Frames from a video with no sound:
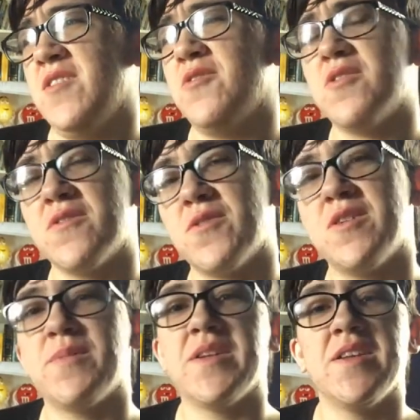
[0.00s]
sort of
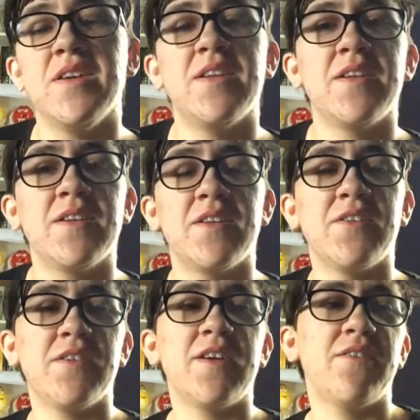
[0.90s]
well, but didn't
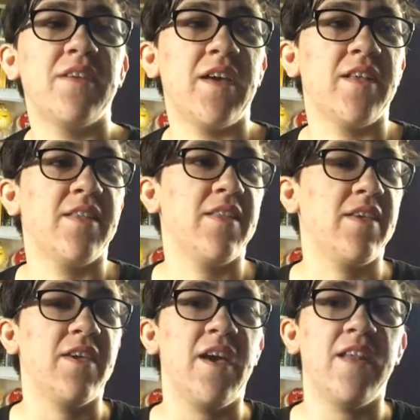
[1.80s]
turn out as
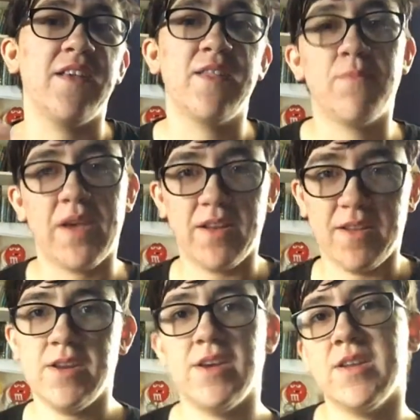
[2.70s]
he had
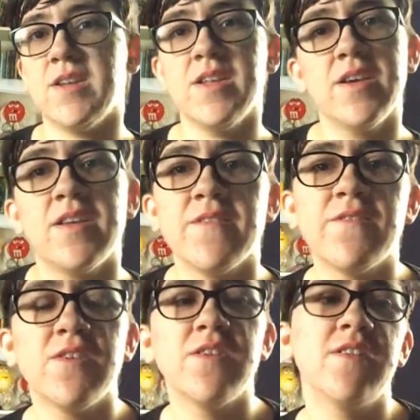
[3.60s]
expected. I didn't like it at
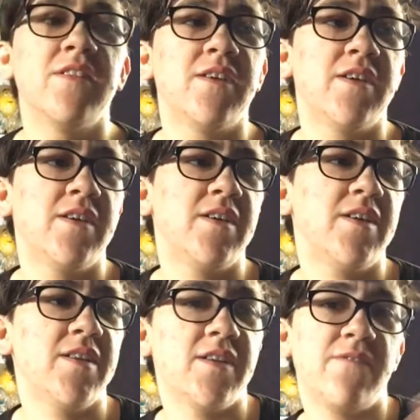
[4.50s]
first. I
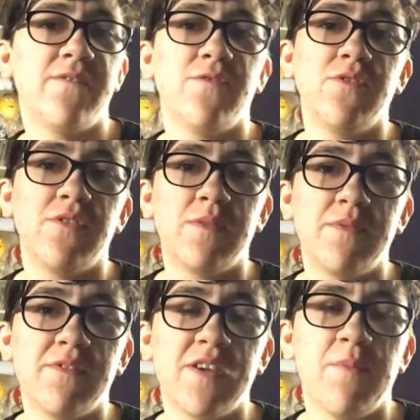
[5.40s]
had to get through a
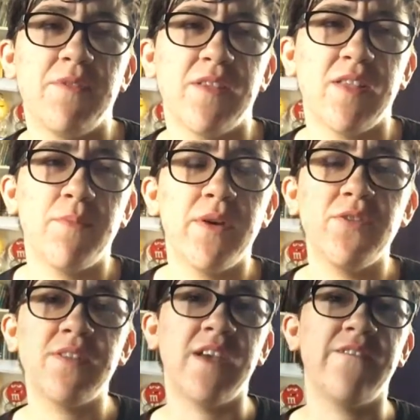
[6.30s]
couple of chapters. I
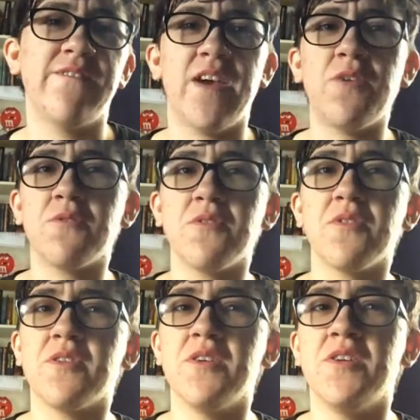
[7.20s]
suppose I found